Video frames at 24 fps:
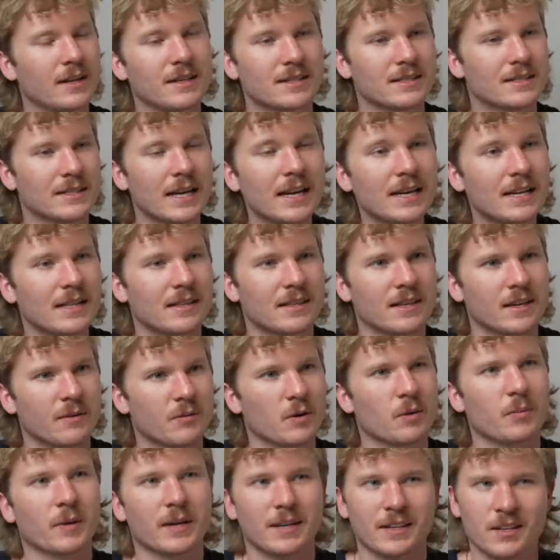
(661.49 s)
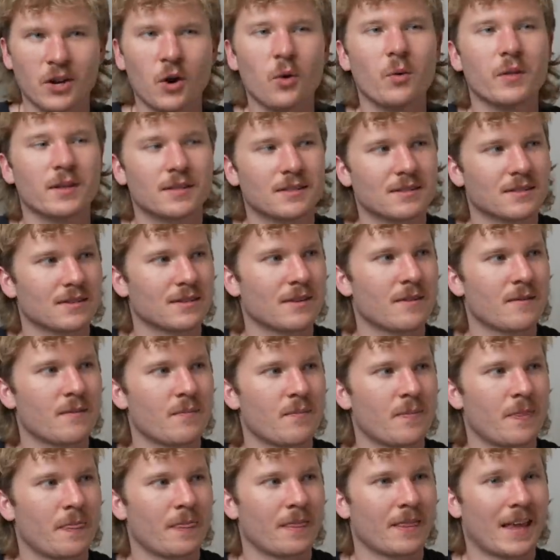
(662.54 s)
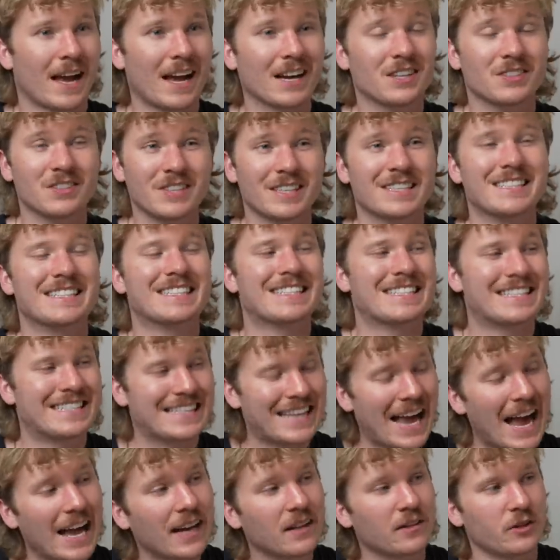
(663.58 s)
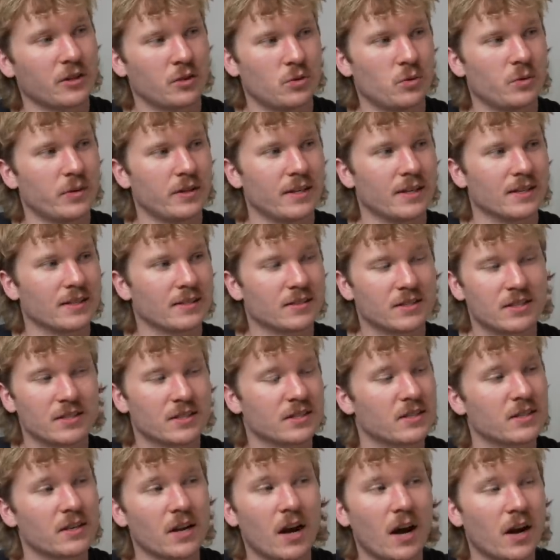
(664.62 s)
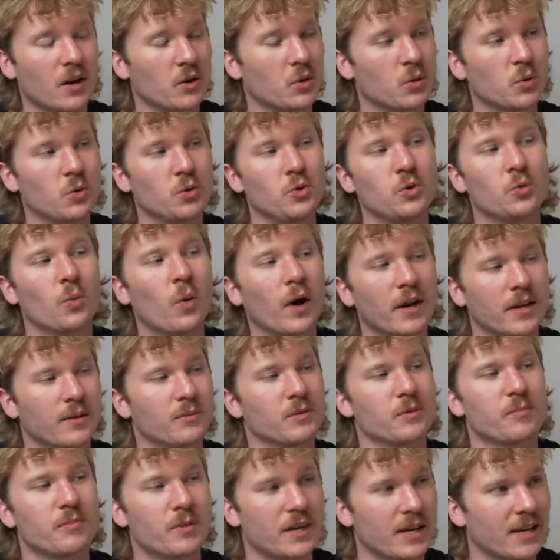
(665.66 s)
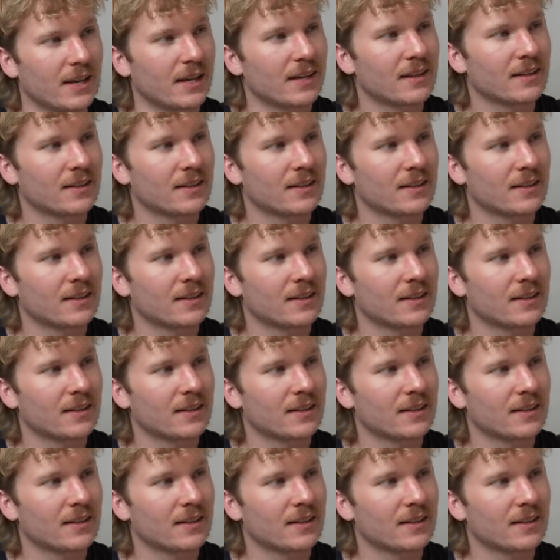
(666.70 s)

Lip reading: I didn't say anything, but I'm like, no, that's actually exactly who he is. It's just not who you want him to be.